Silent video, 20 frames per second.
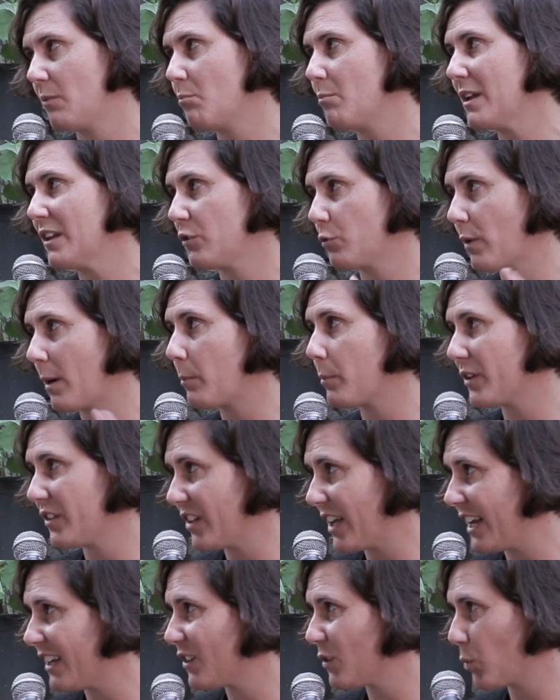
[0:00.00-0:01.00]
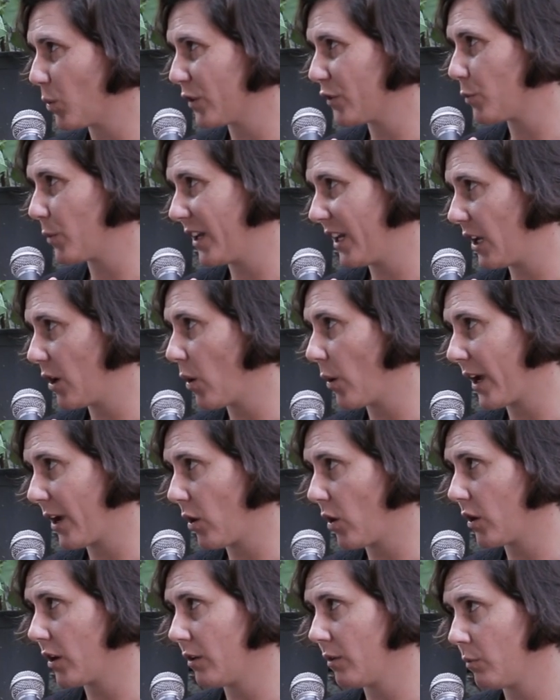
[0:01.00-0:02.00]
misrepresents what's really going
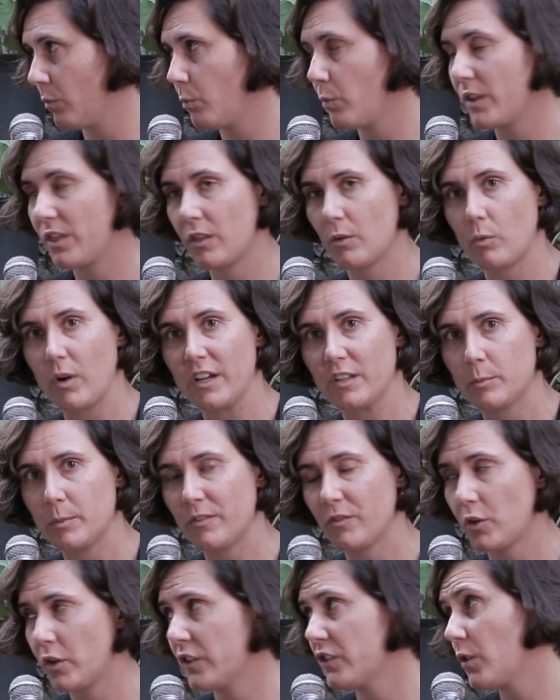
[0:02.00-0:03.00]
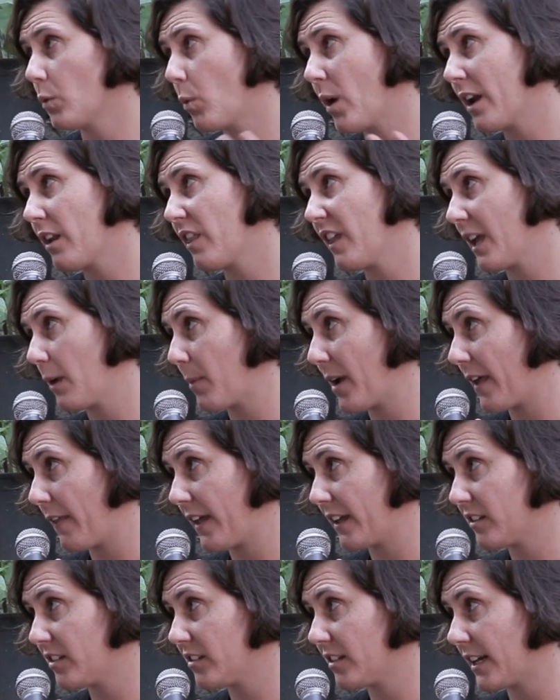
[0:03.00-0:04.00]
on with the right to be forgotten. So one thing about
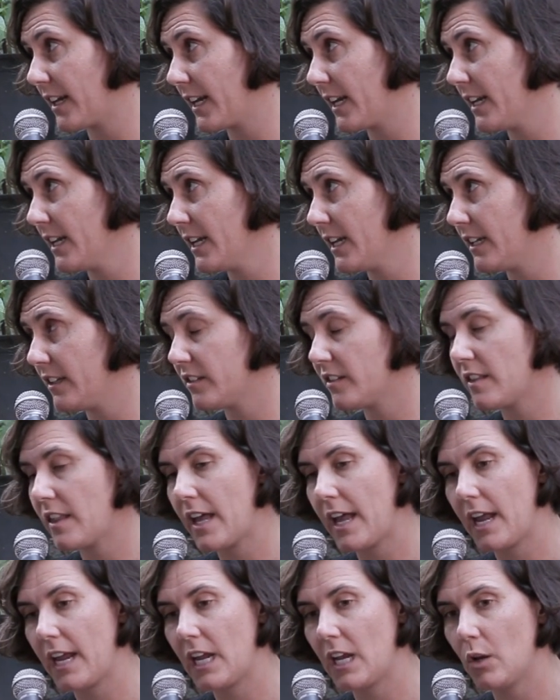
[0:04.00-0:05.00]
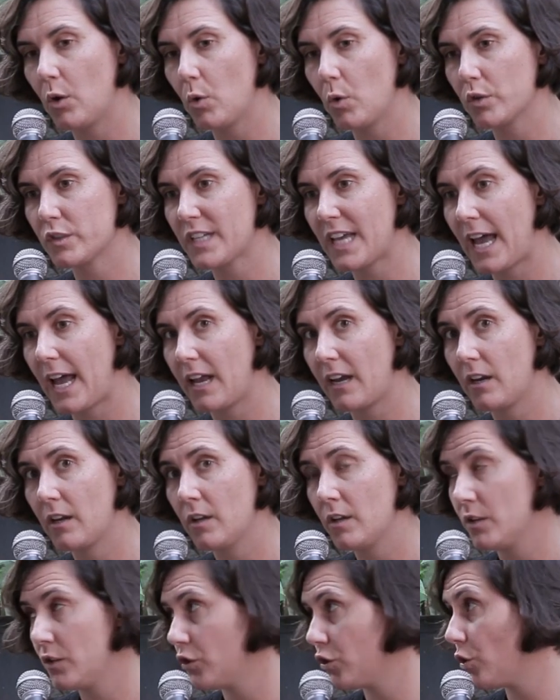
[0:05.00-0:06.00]
that study is that it looked at
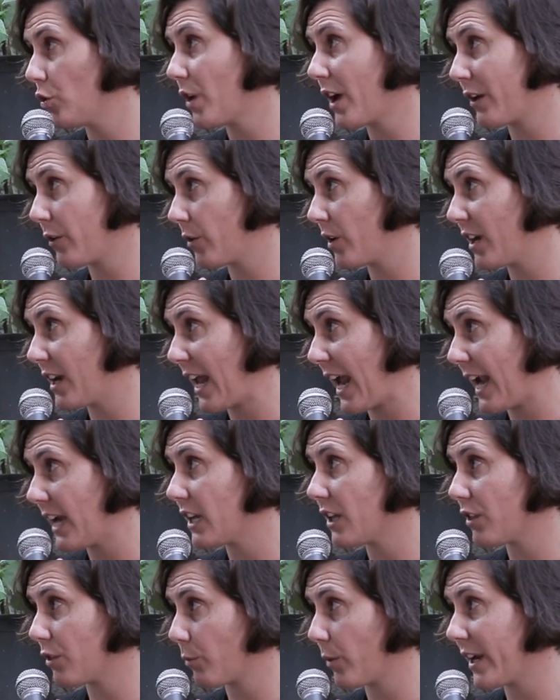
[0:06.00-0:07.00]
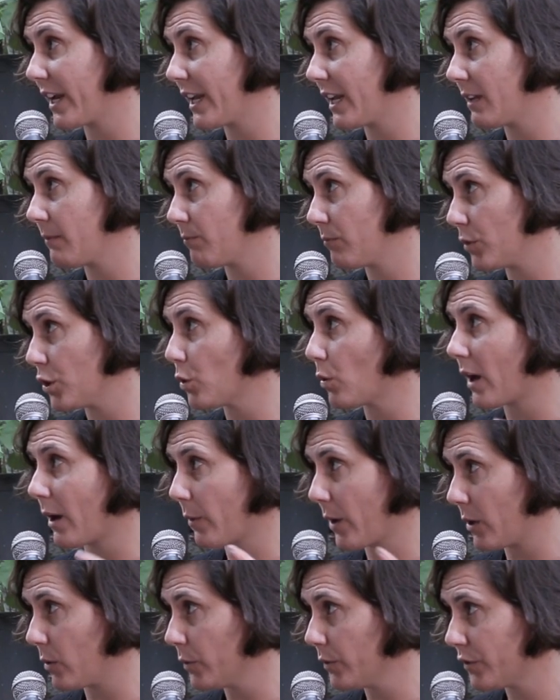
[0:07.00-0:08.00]
283
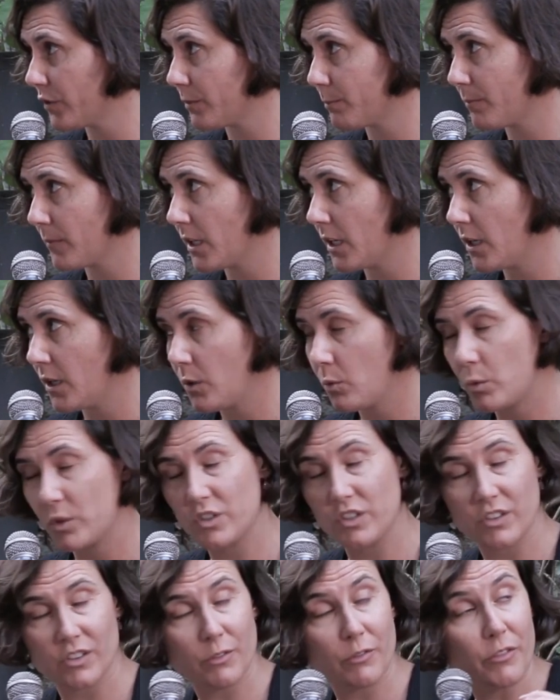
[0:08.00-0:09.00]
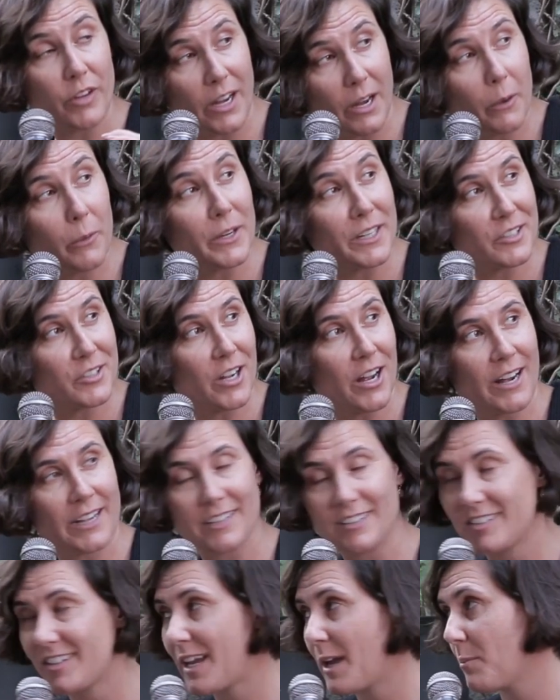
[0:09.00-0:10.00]
URLs, which is a very tiny
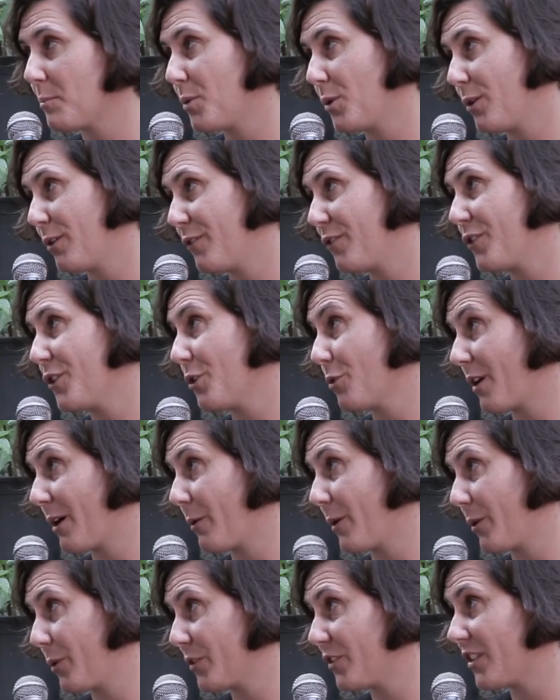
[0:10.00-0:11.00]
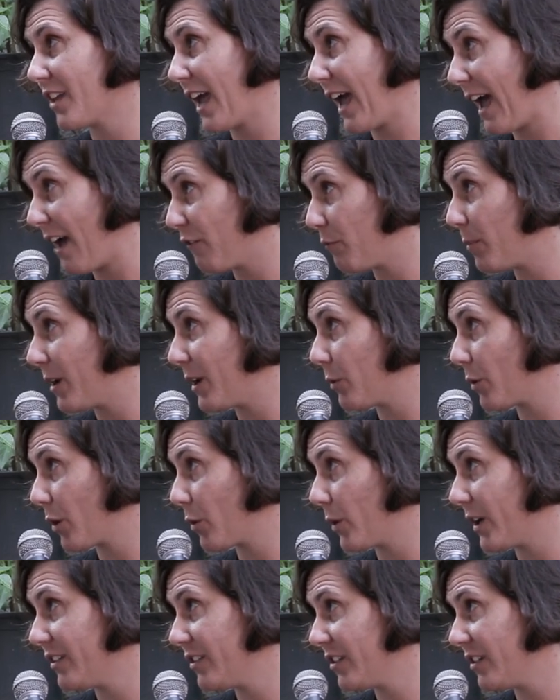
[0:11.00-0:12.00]
sample of the URLs that have been
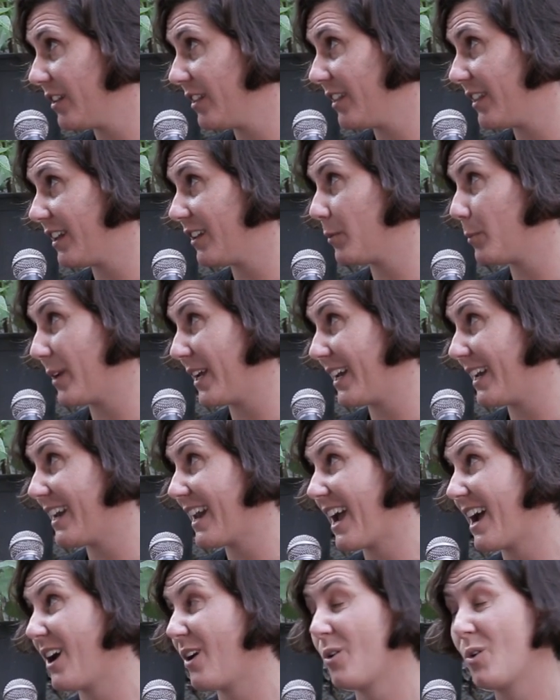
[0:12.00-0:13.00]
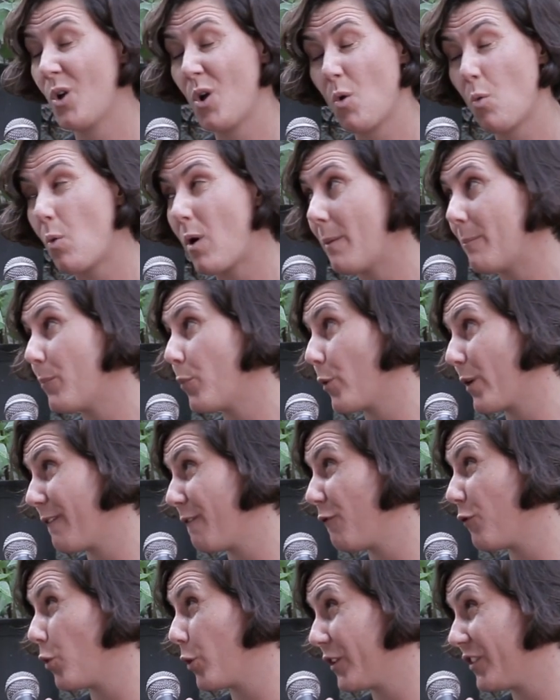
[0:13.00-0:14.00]
requested. There's been now
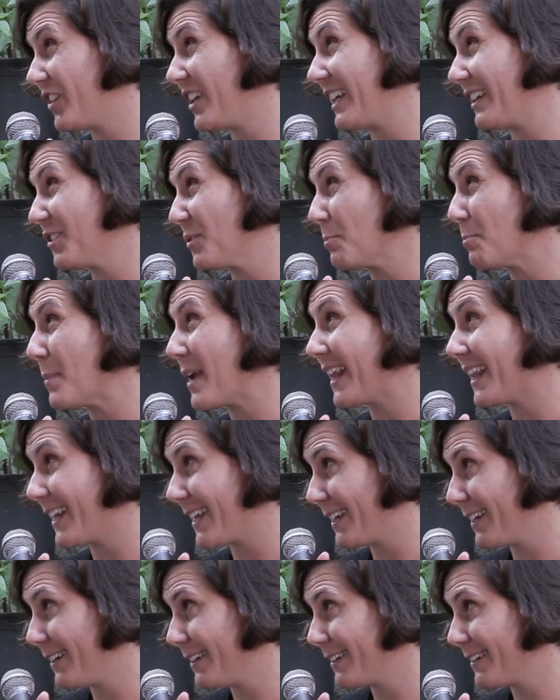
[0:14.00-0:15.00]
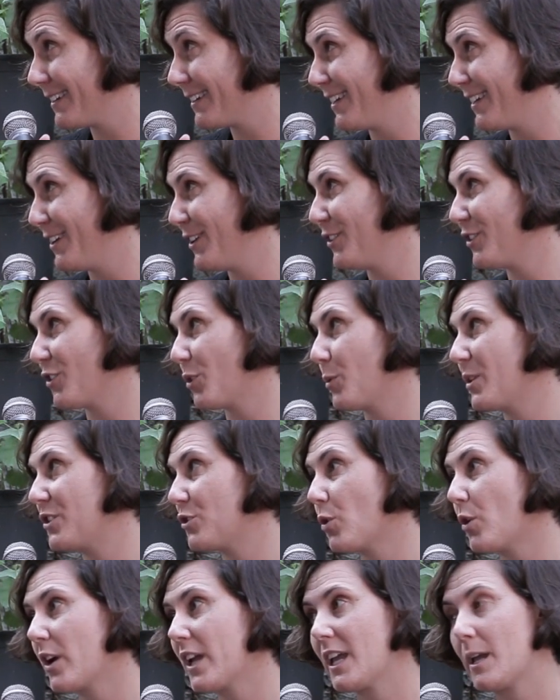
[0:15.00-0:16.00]
1.46 million so we're
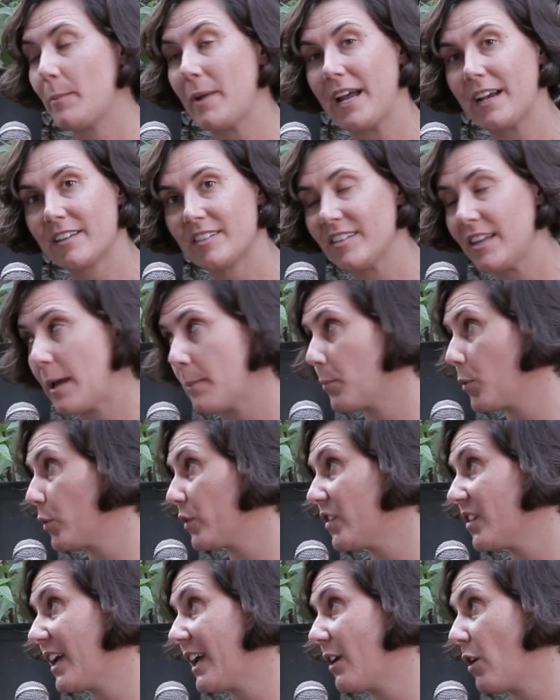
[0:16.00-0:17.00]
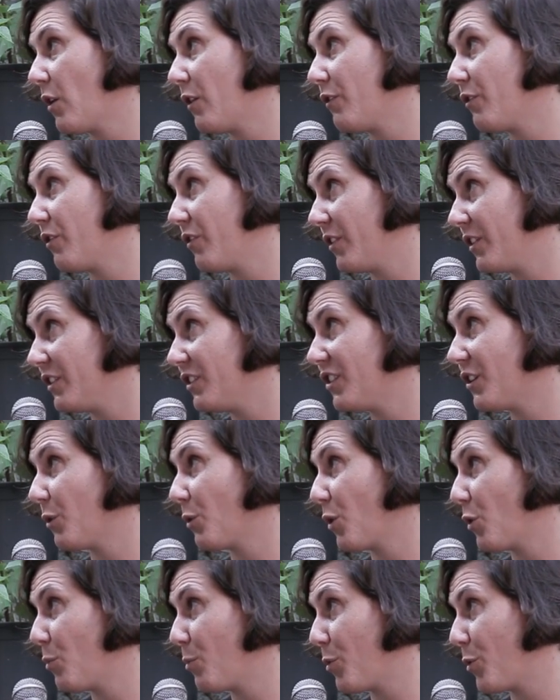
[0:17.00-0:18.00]
talking about a sample set of
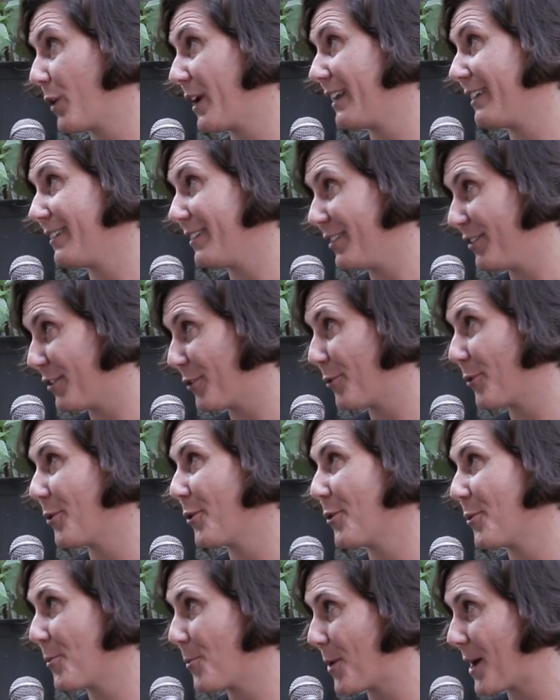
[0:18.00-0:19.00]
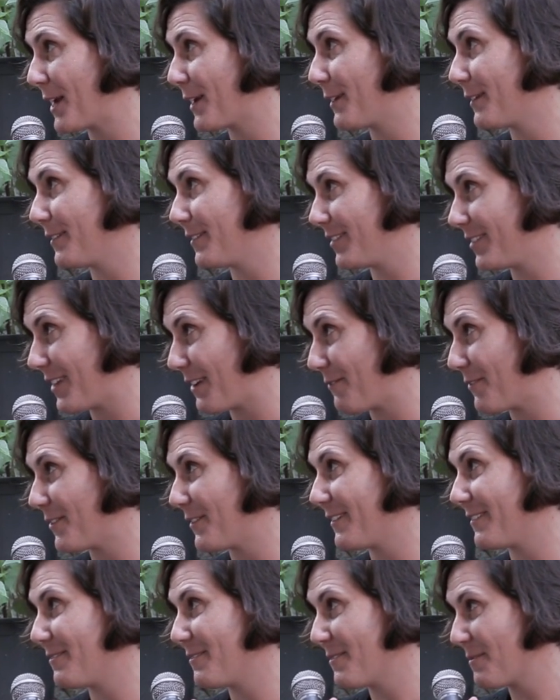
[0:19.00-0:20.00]

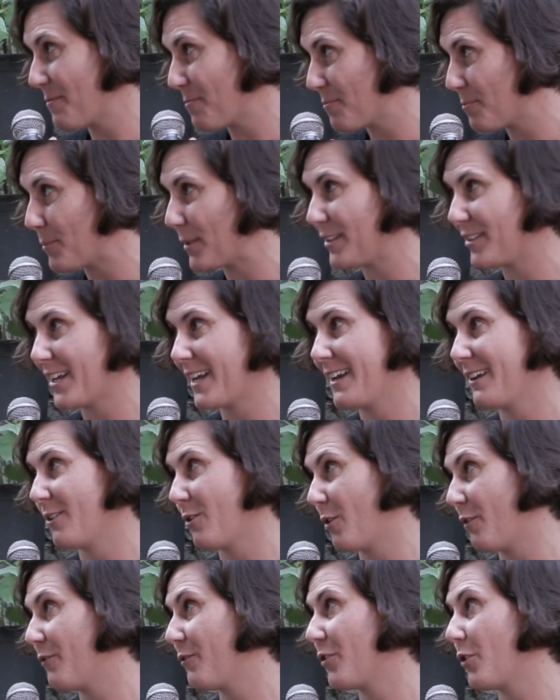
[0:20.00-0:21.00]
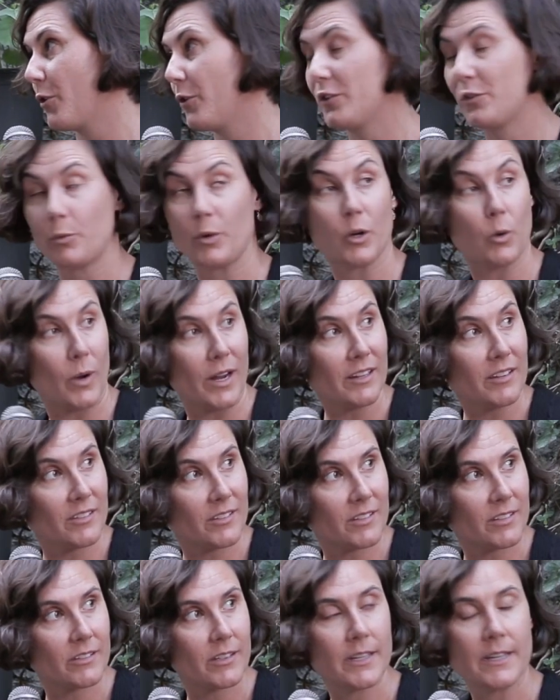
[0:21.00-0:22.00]
0.017% of those
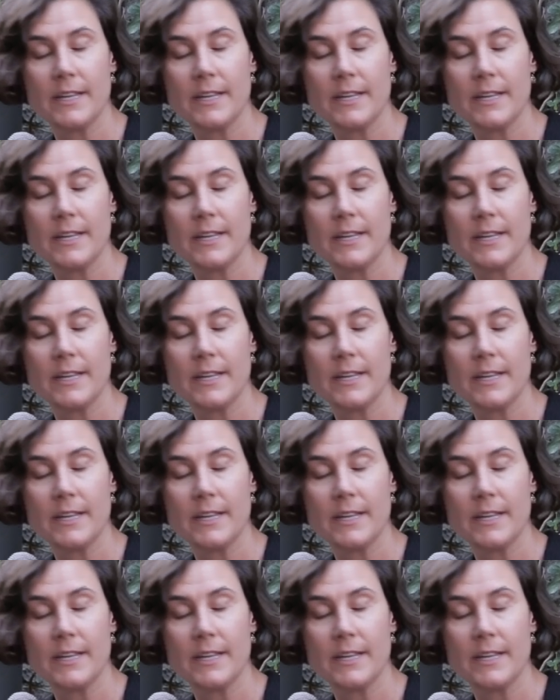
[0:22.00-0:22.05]
requests.